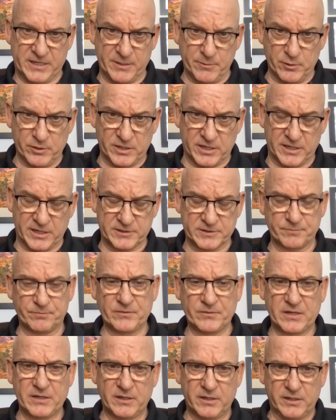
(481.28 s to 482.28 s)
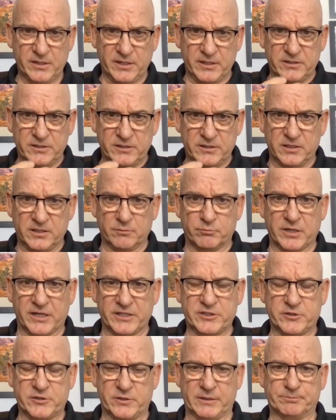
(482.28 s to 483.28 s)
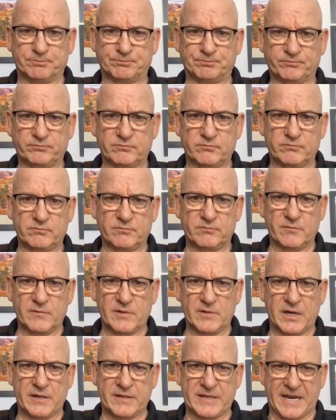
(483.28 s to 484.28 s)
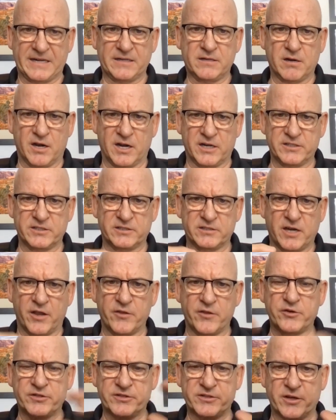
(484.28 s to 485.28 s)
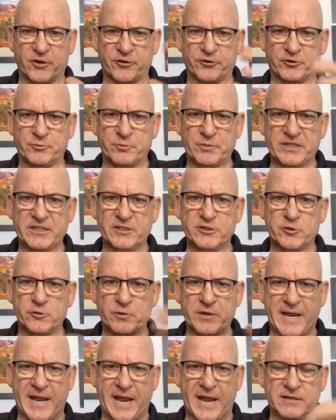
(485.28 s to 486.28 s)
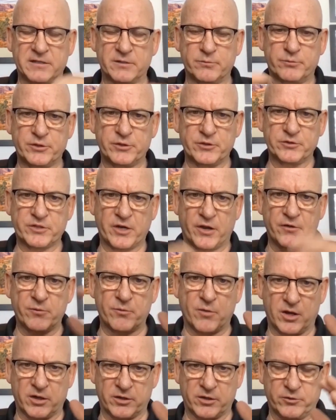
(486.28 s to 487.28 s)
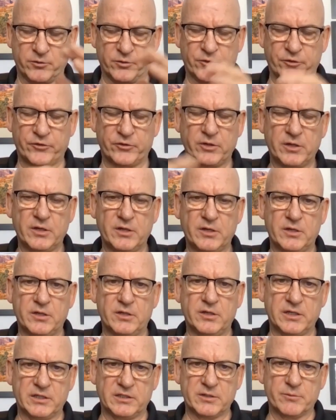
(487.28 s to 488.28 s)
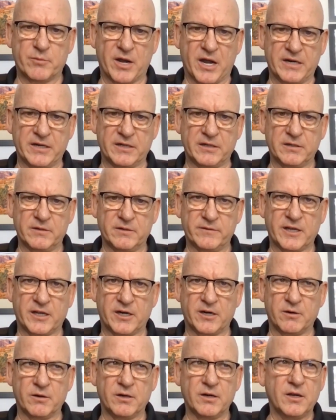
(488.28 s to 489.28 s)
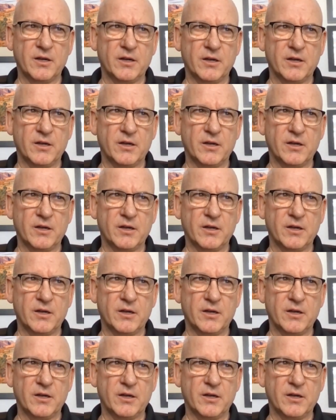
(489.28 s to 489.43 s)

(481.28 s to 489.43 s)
chemokines into the bloodstream. And that causes other cells to begin to react and produce other molecules in the body that are